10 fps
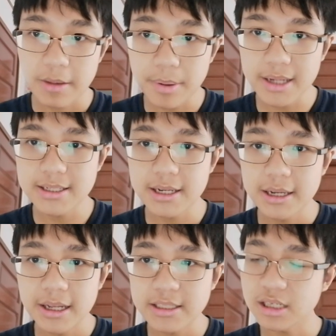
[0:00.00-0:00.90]
But
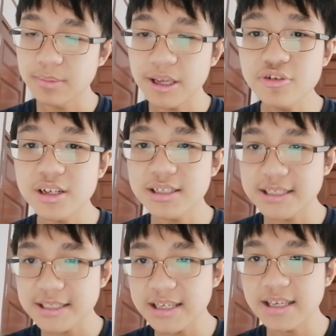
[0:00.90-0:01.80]
it's going to be interesting to
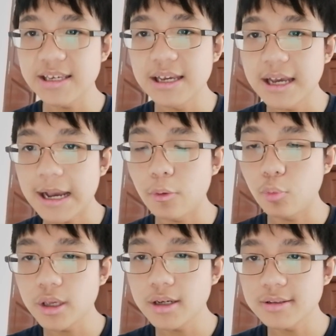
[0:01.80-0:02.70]
see how
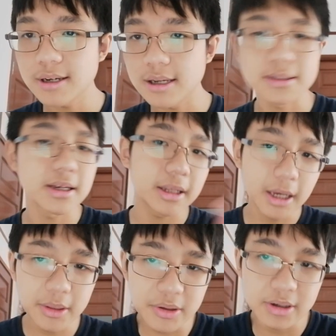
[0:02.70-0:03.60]
wheelchairs and the
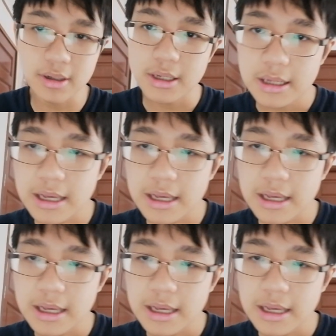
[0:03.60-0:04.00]
other